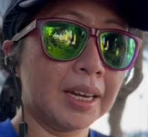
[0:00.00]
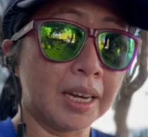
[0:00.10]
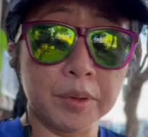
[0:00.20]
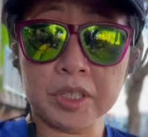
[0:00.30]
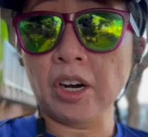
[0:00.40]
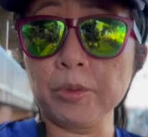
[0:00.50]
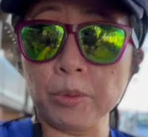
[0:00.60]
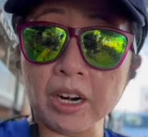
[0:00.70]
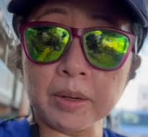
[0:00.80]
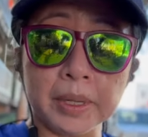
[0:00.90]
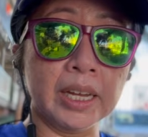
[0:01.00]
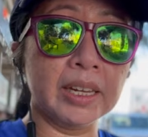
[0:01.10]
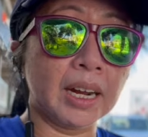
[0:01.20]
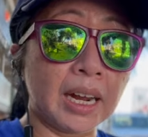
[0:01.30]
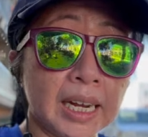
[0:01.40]
It was hard work, but
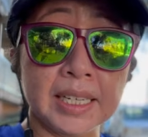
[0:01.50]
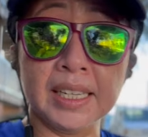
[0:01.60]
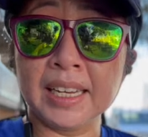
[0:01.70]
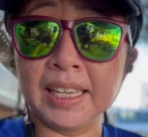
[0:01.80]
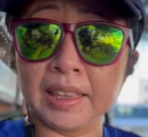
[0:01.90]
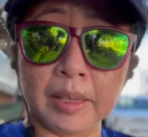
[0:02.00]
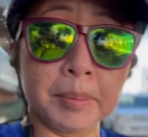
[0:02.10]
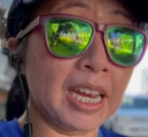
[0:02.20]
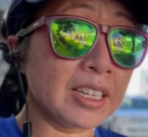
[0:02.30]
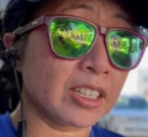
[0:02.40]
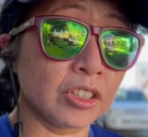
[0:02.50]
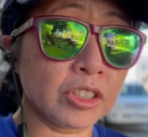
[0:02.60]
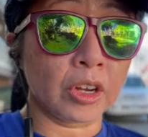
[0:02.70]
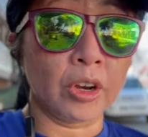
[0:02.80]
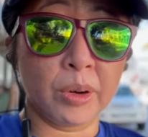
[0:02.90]
I did hit the paces,
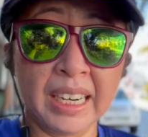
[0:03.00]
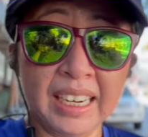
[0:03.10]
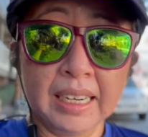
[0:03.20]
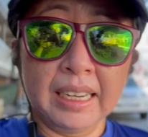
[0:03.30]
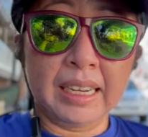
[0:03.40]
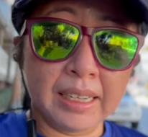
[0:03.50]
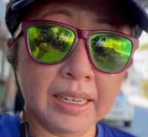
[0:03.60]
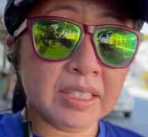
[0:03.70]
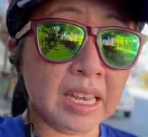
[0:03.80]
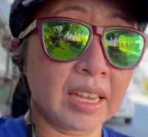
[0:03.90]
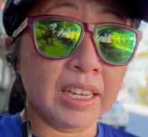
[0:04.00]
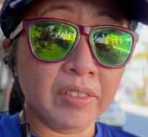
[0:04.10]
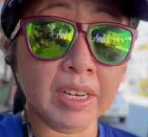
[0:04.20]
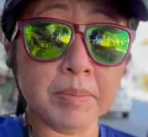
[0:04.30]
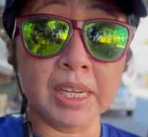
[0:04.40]
so it is
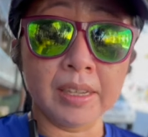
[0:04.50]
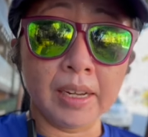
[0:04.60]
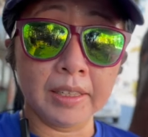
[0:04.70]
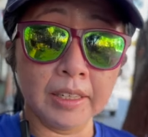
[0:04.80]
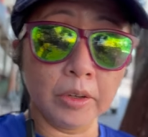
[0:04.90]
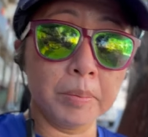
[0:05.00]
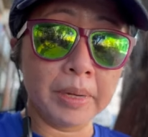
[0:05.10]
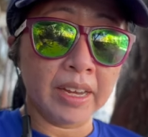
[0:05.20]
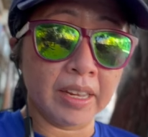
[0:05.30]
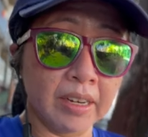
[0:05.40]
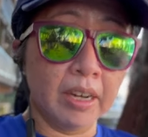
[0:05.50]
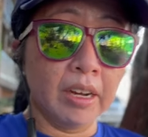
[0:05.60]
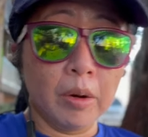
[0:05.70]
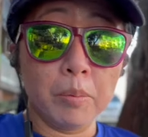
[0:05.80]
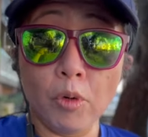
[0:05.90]
giving me a little bit
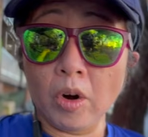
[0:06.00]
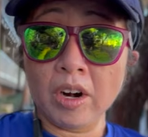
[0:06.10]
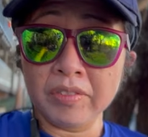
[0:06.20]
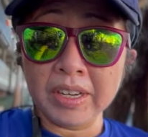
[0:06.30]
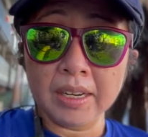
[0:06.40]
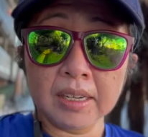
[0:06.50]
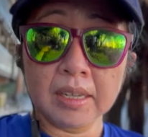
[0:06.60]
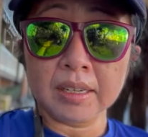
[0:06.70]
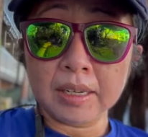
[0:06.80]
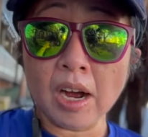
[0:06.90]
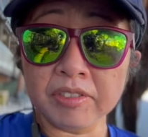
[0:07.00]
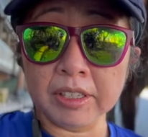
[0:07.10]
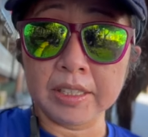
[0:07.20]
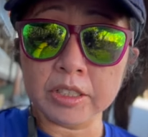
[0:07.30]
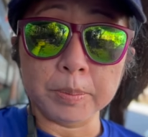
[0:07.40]
more of a
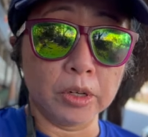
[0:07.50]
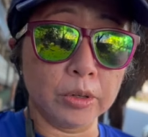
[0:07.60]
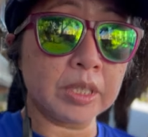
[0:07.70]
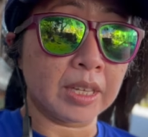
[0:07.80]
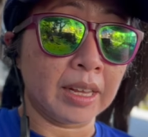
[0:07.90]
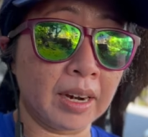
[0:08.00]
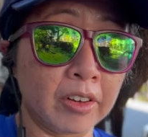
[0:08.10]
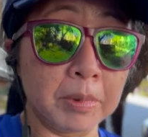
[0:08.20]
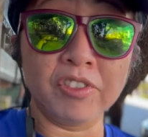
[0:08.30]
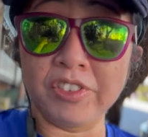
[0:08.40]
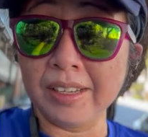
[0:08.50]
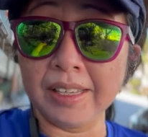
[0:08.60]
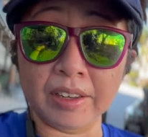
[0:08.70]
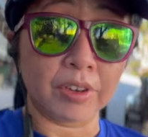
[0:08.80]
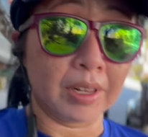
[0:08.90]
confidence boost than I've been
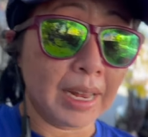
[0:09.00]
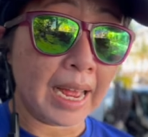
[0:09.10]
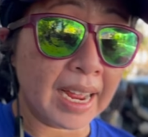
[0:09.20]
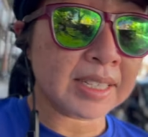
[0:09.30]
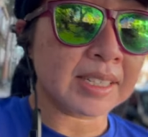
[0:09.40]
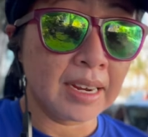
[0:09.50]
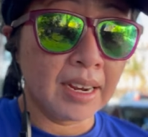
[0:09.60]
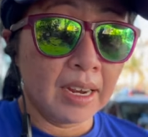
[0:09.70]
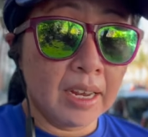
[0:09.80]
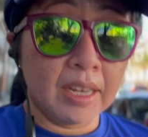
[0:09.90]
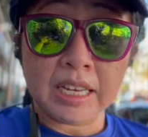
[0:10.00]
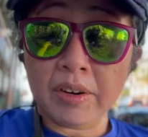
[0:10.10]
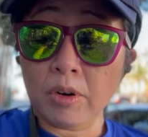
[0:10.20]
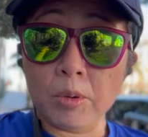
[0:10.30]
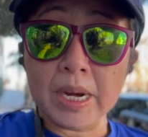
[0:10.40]
feeling for the last
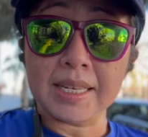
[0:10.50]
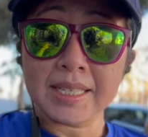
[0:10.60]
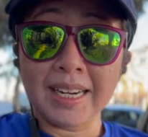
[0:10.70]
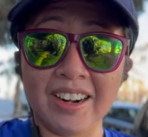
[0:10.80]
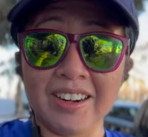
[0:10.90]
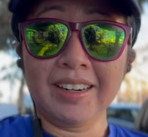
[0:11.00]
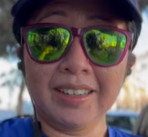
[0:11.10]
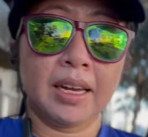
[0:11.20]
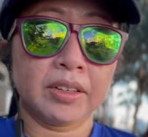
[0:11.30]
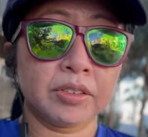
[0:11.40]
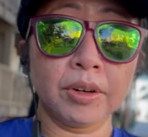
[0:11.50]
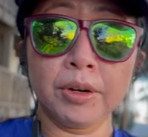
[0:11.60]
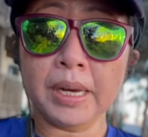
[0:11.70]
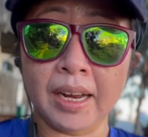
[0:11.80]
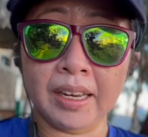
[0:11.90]
several weeks here. So
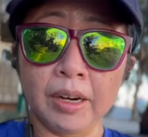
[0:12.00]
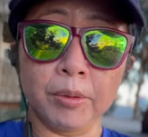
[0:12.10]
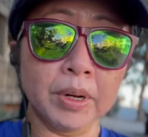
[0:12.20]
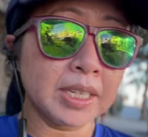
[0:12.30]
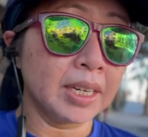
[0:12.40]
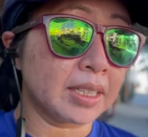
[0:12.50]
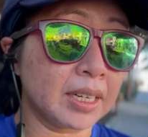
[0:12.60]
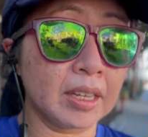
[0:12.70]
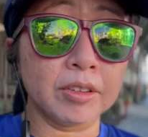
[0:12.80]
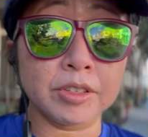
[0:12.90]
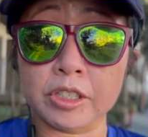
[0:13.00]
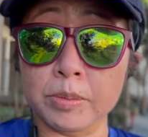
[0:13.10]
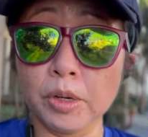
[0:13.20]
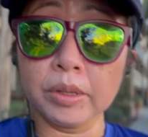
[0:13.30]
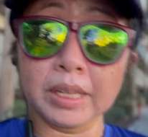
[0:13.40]
yeah, it wasn't the
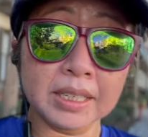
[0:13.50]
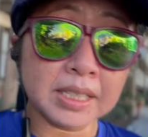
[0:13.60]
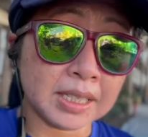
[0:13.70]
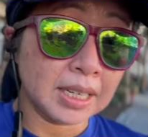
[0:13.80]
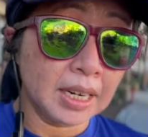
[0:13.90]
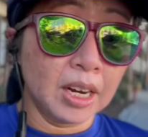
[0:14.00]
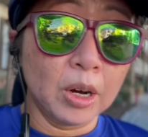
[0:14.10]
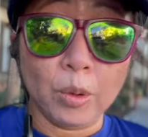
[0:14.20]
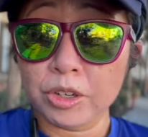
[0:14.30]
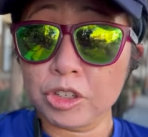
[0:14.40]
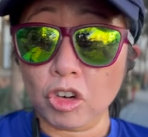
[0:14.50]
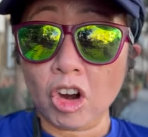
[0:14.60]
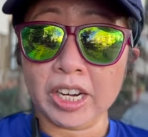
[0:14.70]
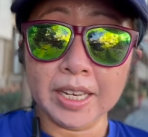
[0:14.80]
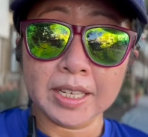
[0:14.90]
smoothest or
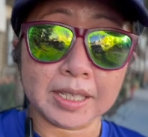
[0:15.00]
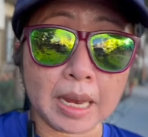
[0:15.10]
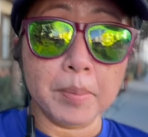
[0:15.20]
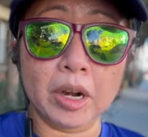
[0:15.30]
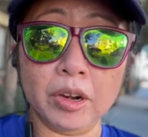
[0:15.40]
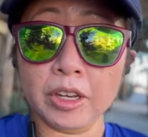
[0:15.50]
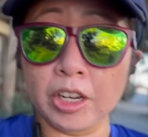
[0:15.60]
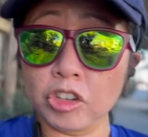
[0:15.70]
strongest marathon